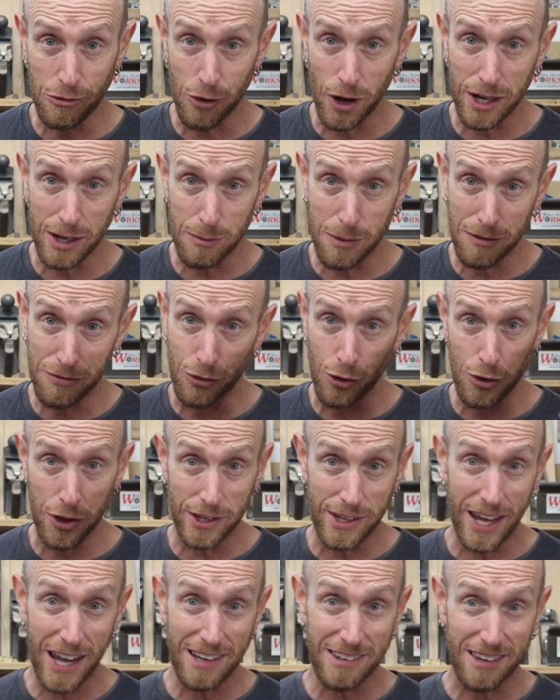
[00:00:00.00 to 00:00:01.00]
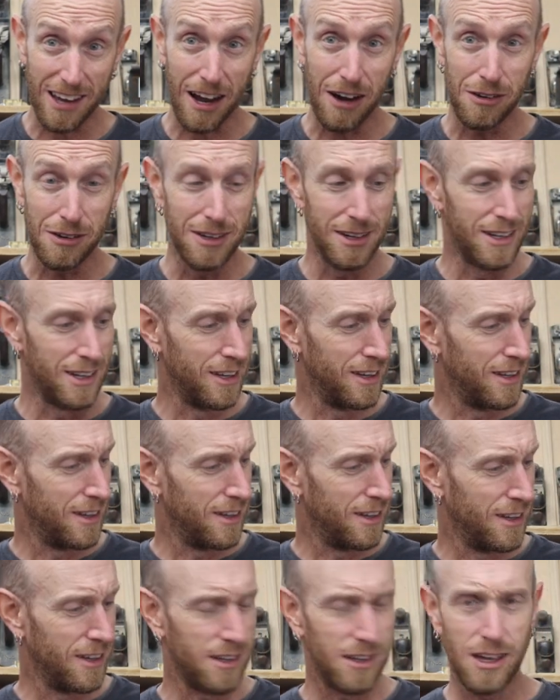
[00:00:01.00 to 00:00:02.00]
running before the day's out.
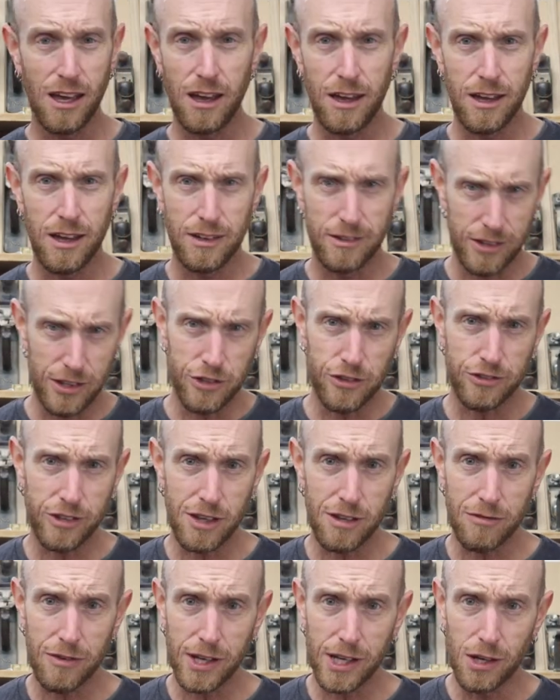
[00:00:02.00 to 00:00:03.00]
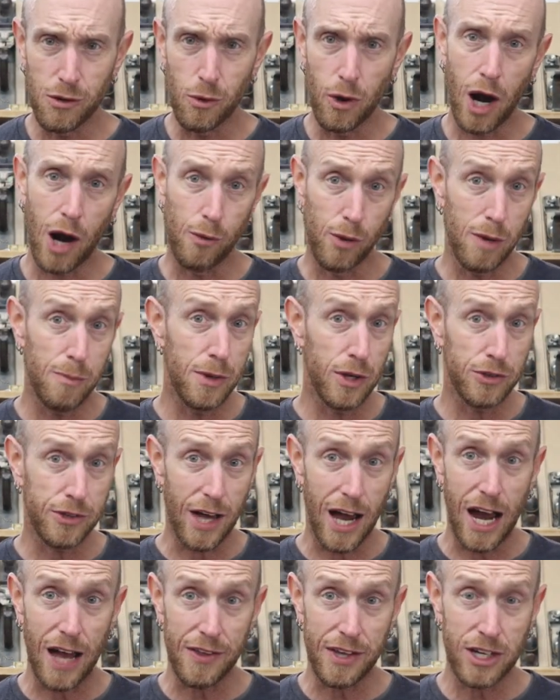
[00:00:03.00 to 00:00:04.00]
Did you see the video where I rebuilt
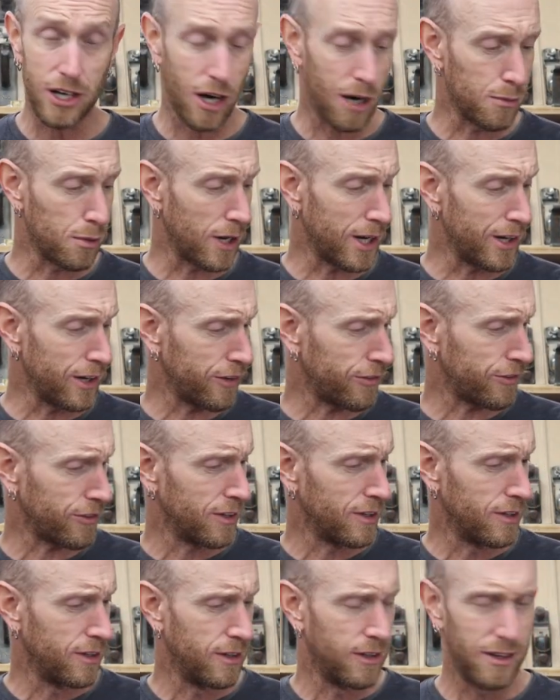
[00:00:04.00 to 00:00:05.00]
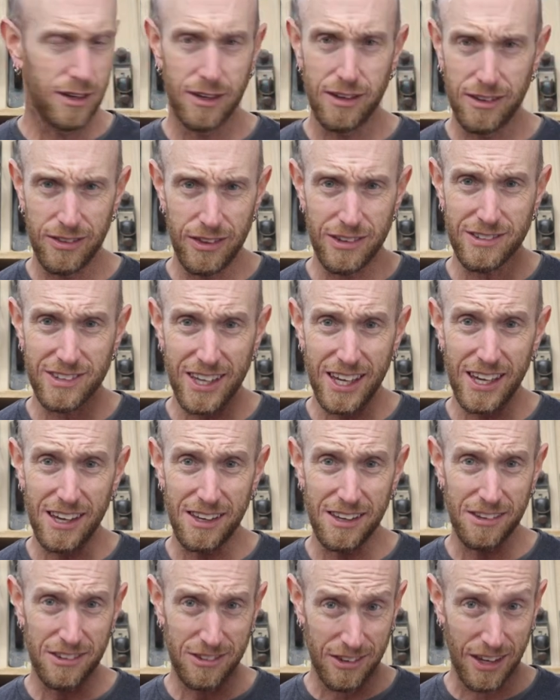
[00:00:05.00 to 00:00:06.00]
the Holley carburetors? This
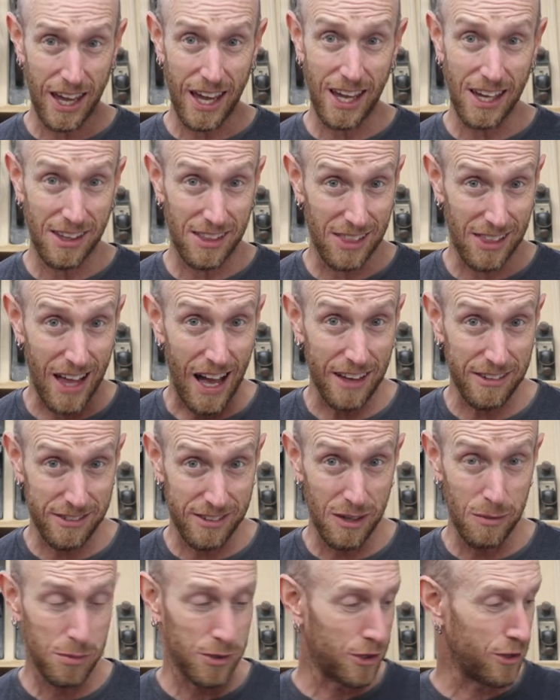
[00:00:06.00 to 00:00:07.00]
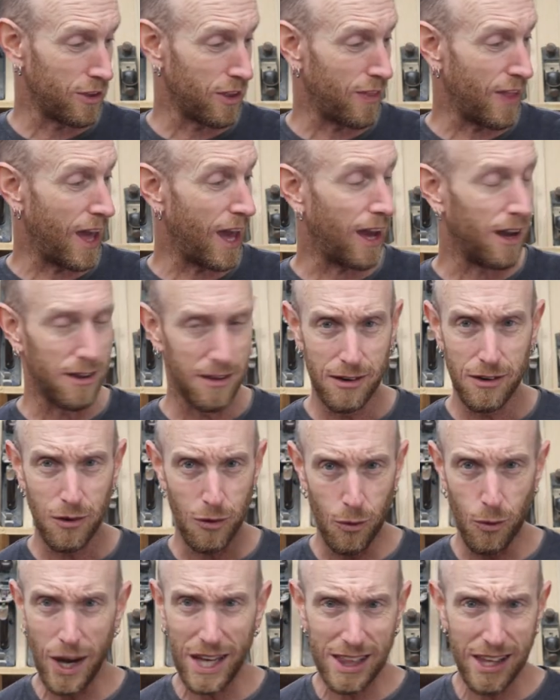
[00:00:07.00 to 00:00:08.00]
kit is a lot simpler than that.
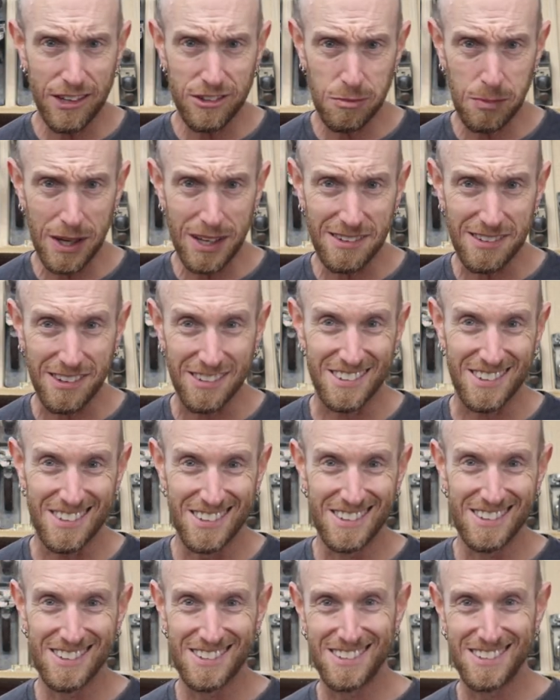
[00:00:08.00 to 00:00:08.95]
Way less pieces.